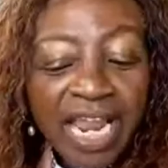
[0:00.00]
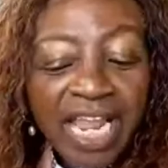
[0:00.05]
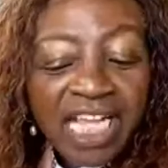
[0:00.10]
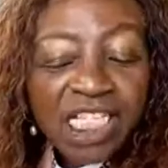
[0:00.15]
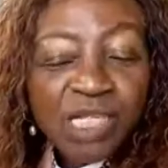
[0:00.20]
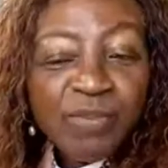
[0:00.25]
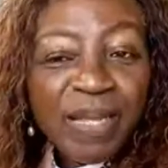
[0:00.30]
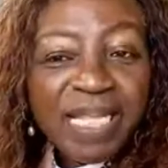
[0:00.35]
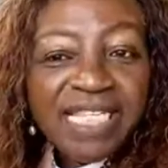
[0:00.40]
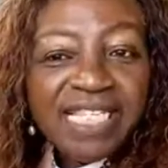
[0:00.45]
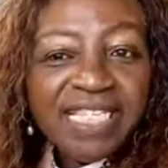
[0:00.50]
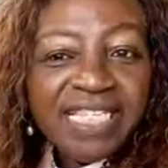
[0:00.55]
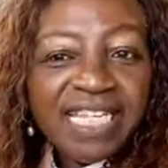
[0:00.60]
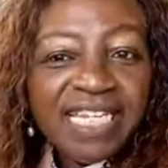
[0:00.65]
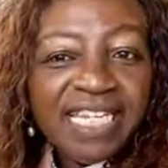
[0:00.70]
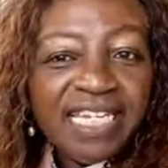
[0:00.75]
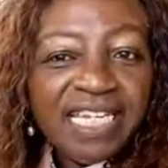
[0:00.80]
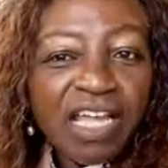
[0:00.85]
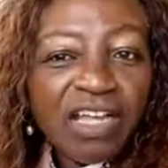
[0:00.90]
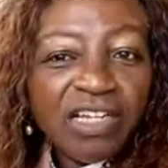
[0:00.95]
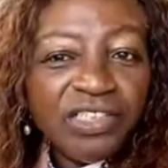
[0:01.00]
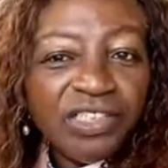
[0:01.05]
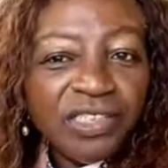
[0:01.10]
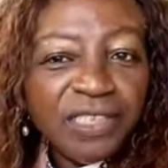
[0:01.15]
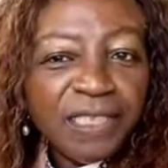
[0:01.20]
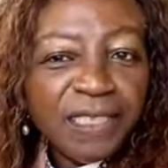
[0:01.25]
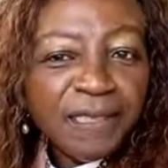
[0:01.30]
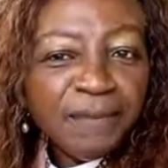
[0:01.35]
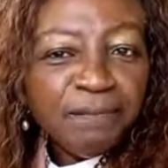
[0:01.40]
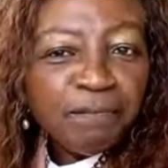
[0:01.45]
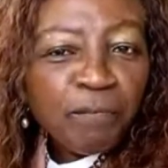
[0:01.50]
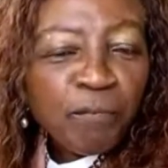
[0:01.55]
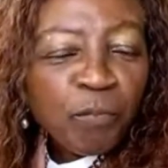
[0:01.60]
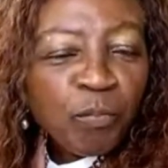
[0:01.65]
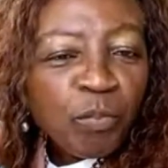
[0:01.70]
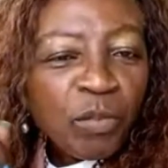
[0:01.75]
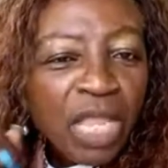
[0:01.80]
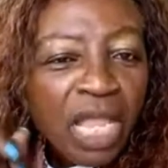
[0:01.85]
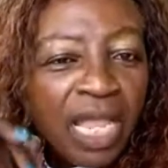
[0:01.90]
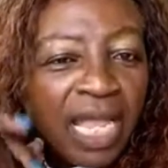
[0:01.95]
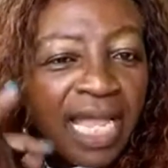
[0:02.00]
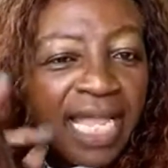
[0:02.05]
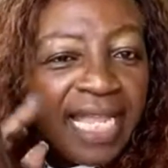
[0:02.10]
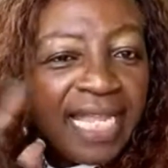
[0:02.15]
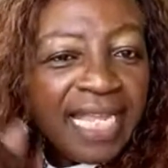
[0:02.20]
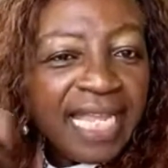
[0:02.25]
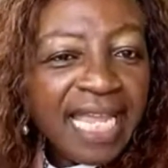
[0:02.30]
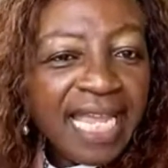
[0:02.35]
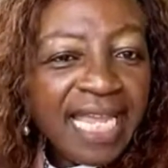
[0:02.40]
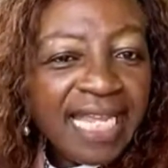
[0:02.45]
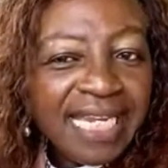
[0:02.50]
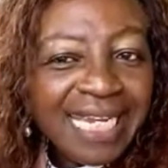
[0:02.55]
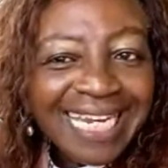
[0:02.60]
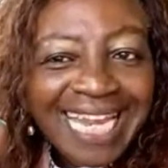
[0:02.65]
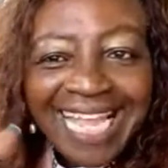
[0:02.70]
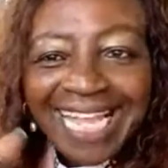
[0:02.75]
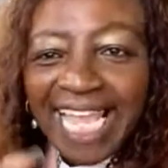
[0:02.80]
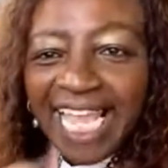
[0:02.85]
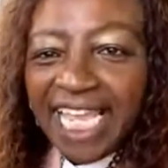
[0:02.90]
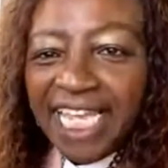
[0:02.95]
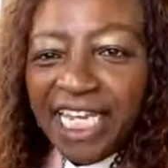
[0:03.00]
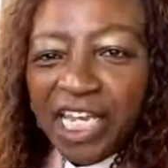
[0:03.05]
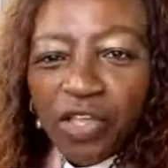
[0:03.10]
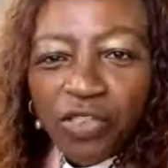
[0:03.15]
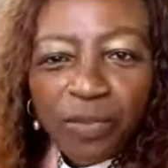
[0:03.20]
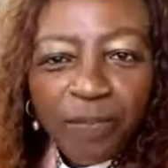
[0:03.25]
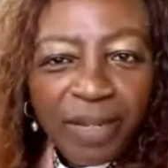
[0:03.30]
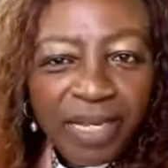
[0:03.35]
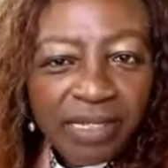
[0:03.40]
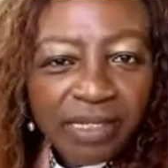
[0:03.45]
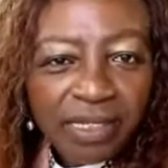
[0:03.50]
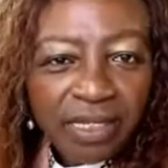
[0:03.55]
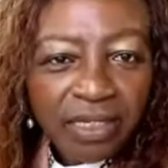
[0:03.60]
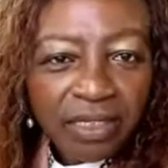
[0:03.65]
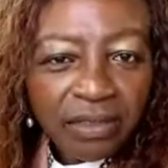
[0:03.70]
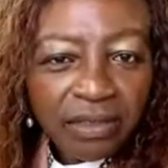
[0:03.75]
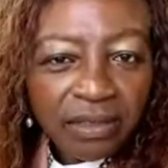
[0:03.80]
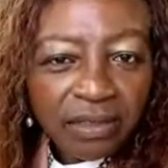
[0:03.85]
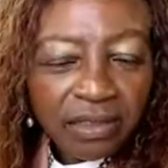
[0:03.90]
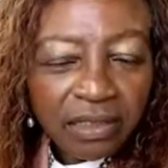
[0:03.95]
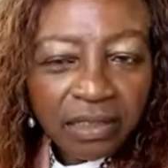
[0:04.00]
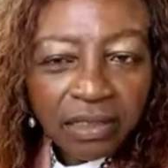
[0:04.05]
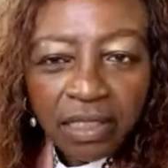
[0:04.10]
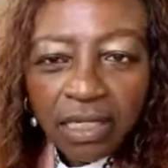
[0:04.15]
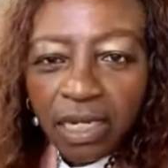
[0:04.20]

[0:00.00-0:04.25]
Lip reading: expenses and deduction. Again, like any other business,